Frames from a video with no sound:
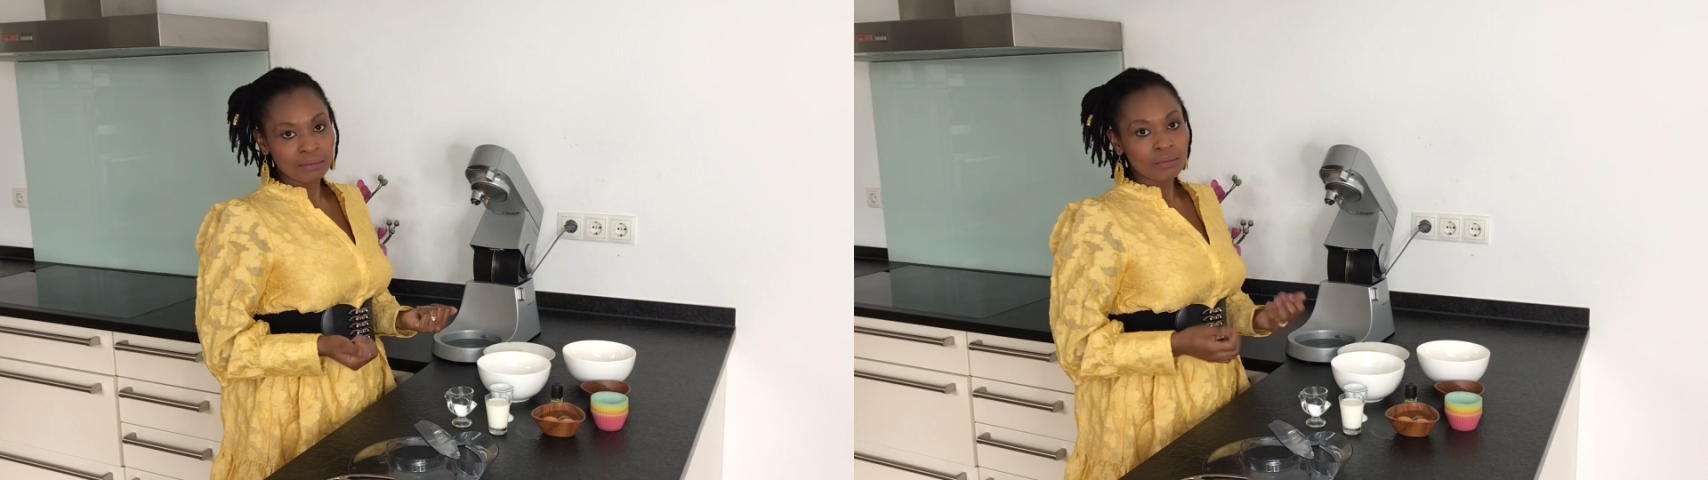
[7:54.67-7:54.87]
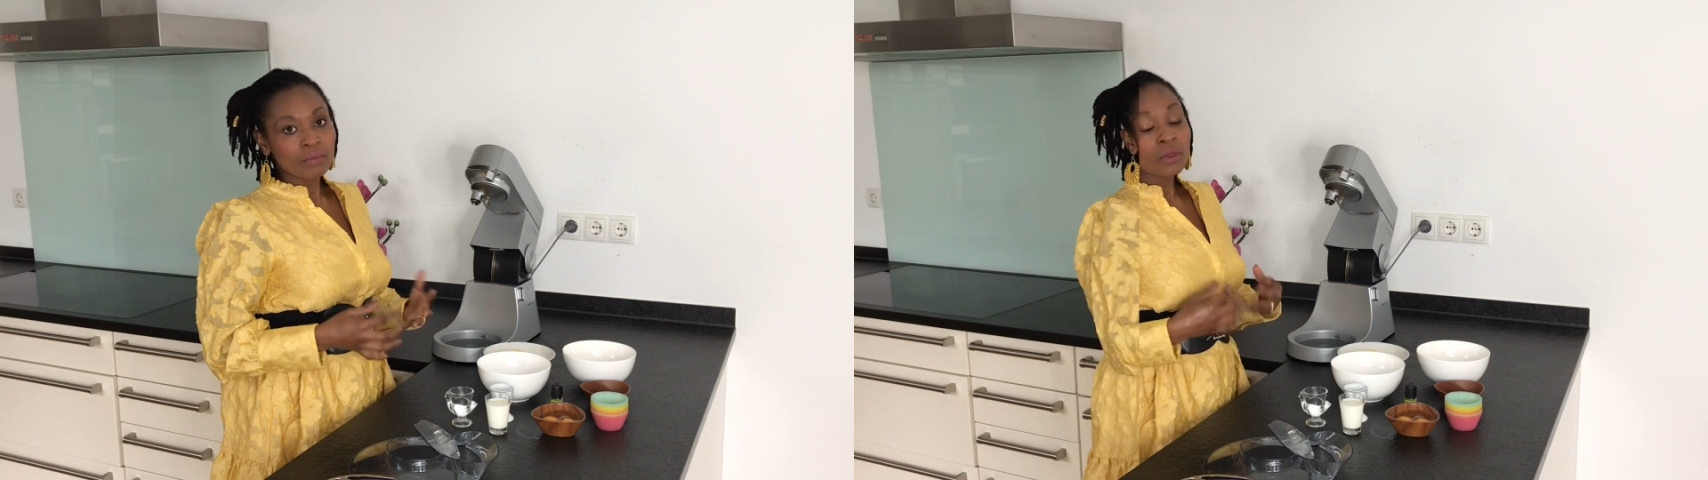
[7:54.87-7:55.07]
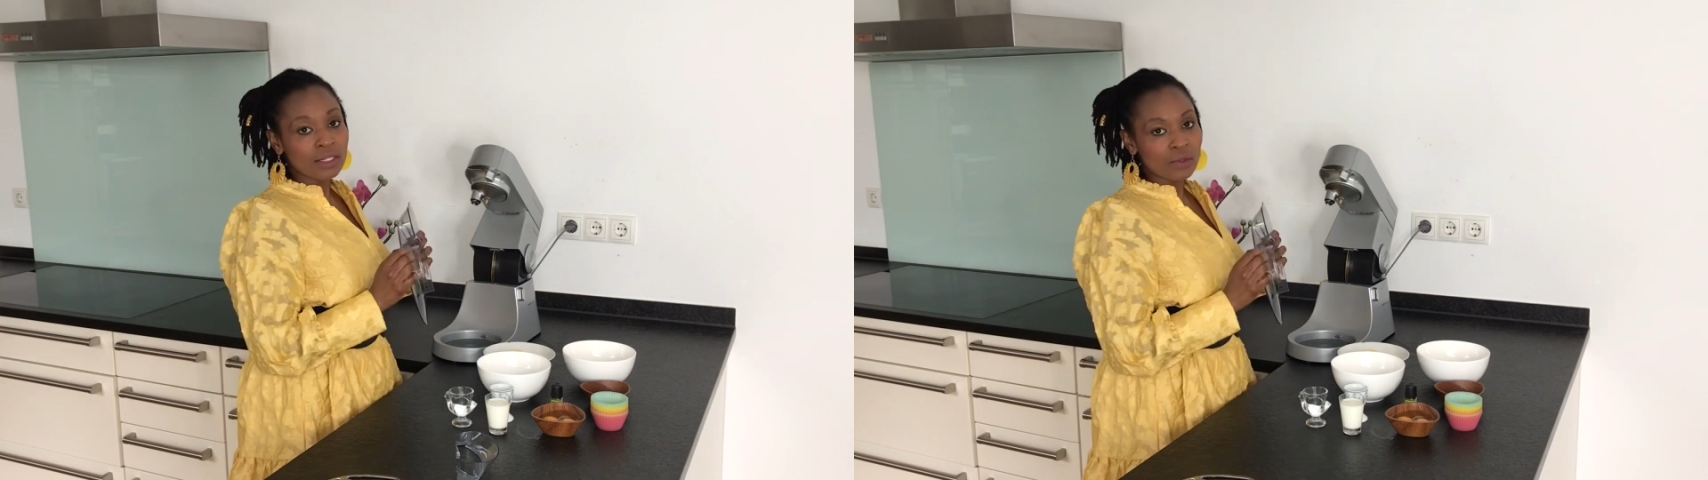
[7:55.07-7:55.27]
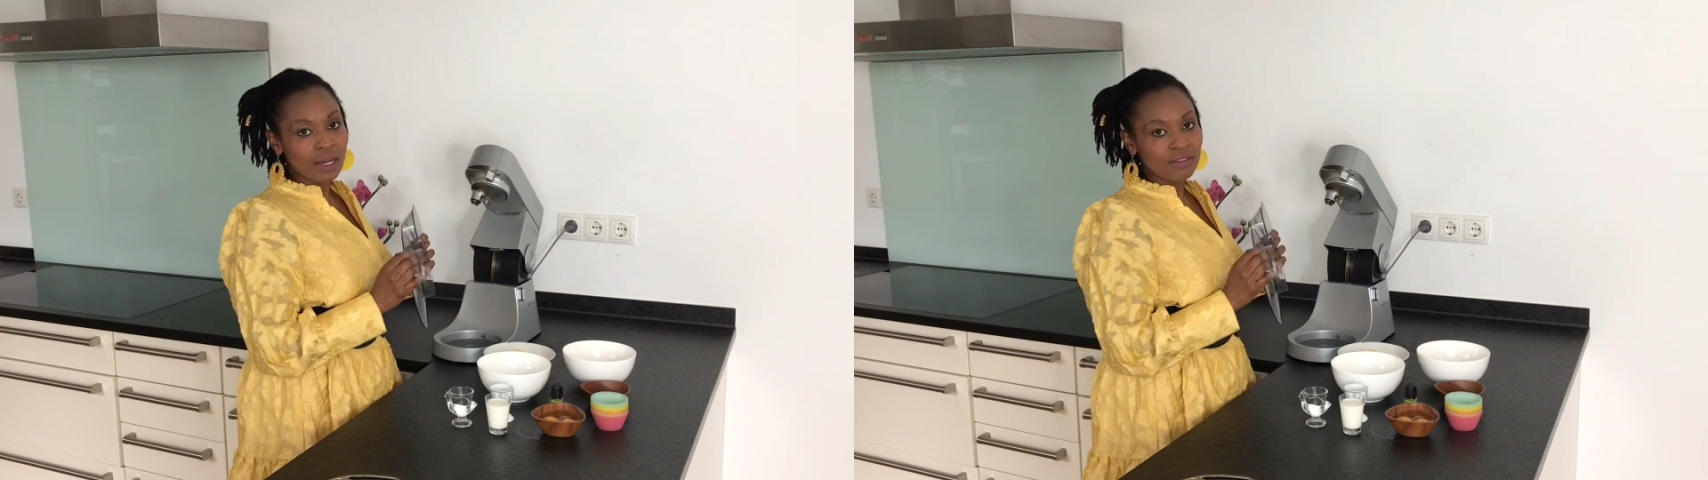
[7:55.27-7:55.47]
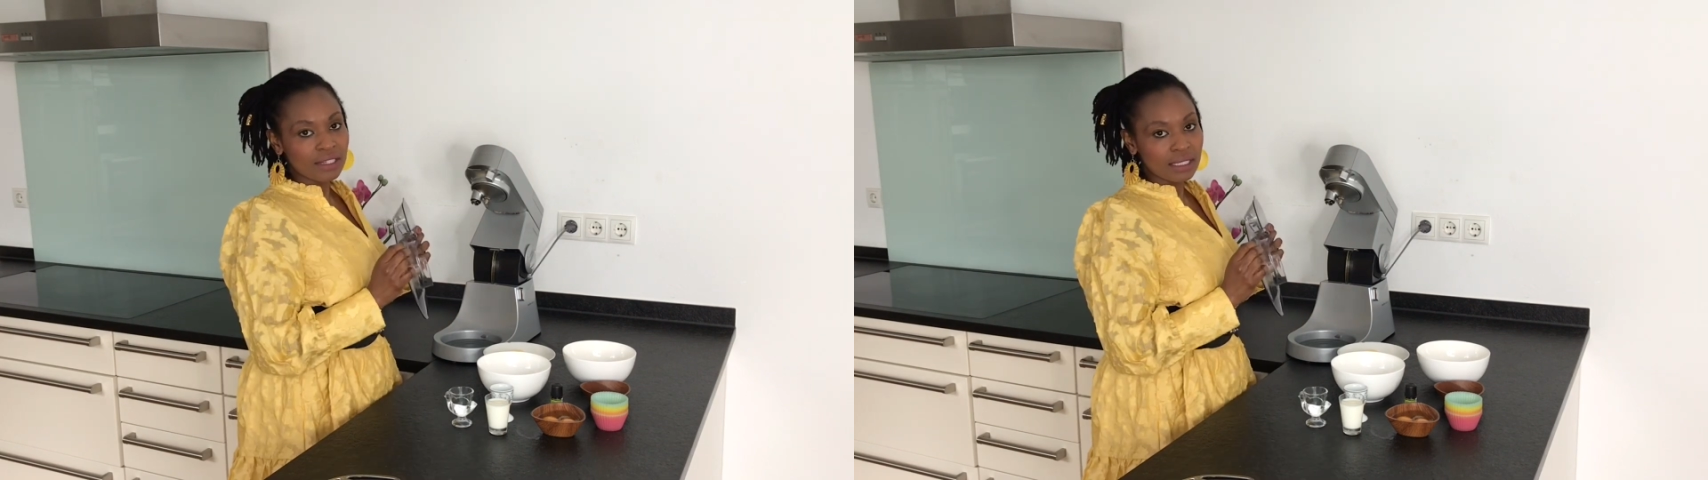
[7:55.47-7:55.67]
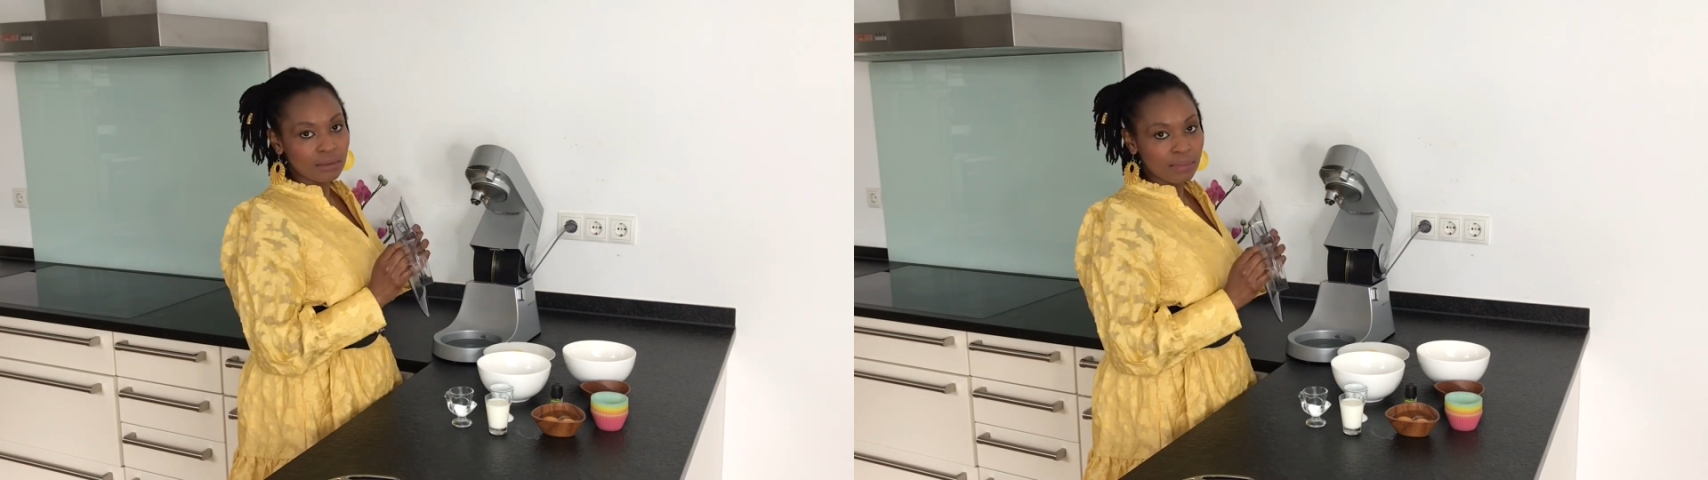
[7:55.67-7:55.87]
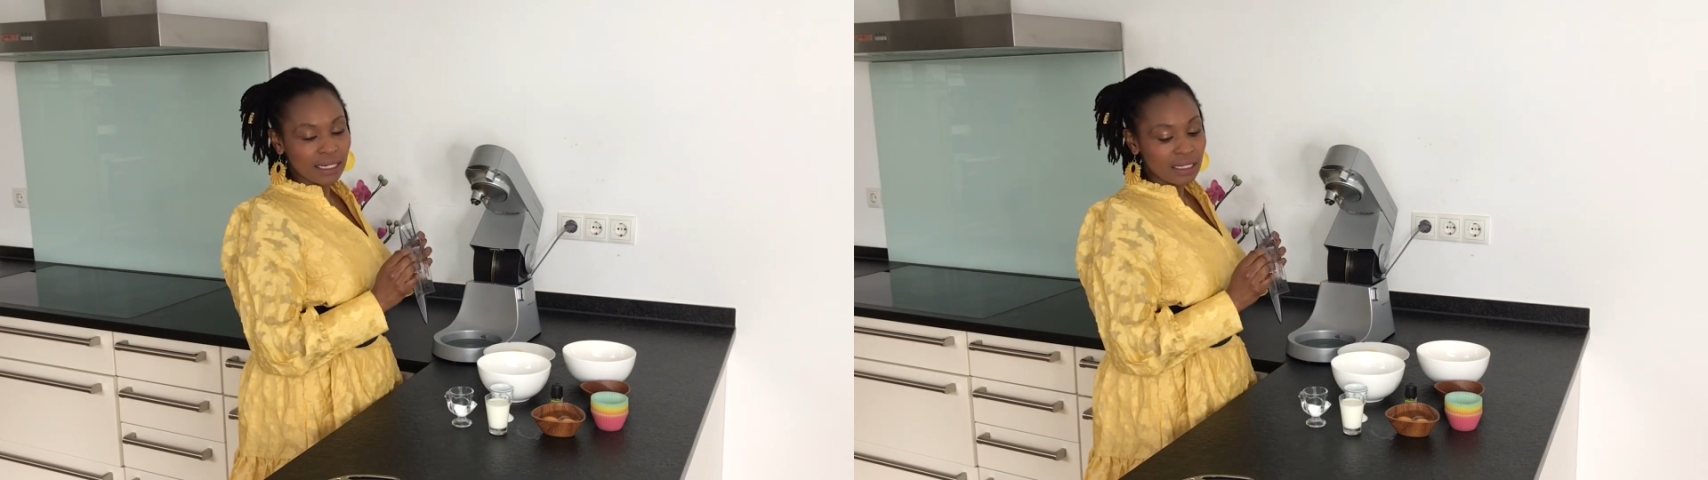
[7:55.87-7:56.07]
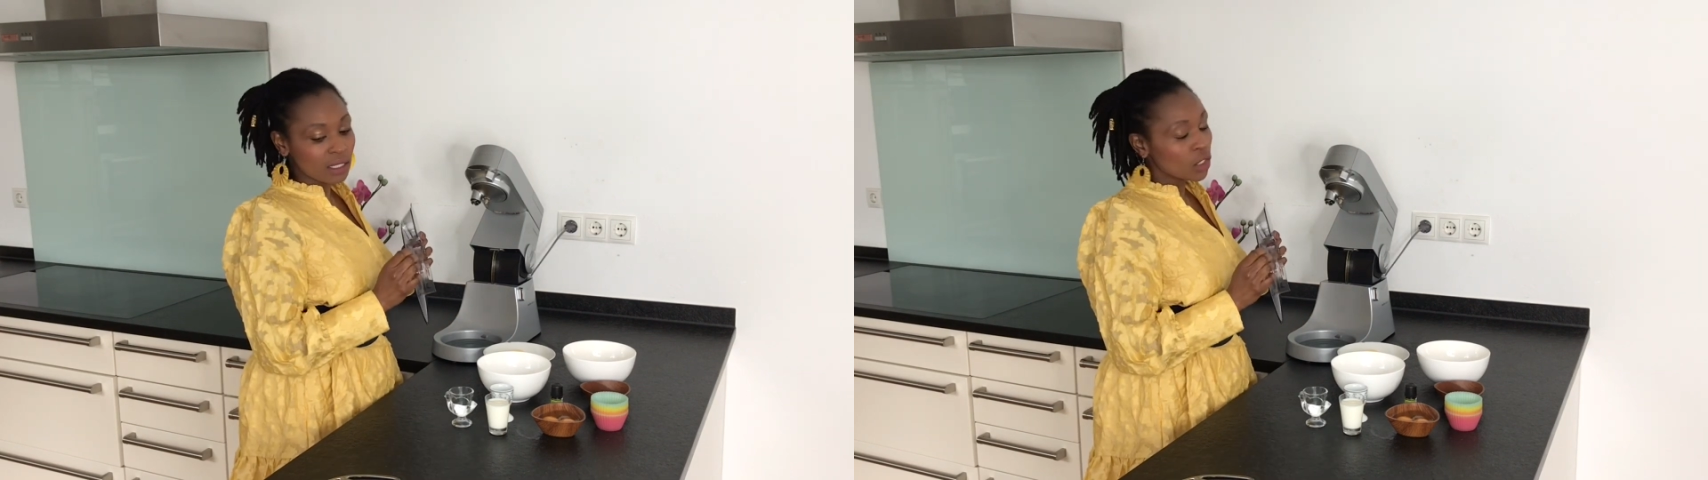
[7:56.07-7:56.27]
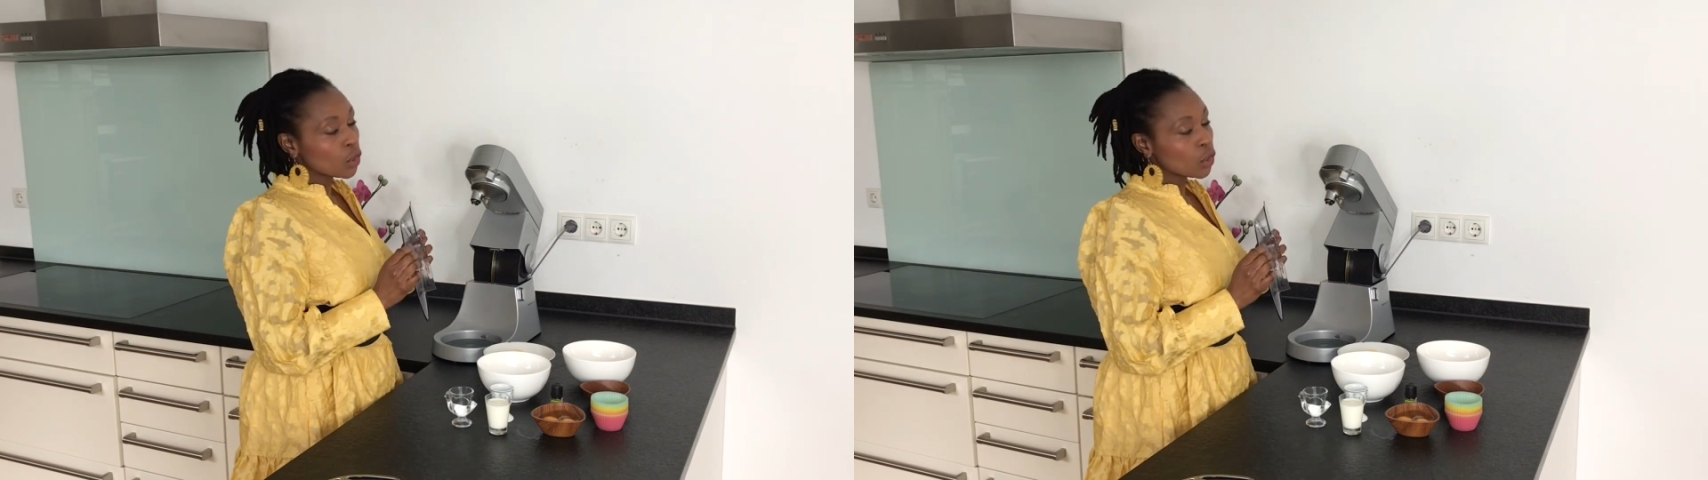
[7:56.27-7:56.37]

Once you have it in place,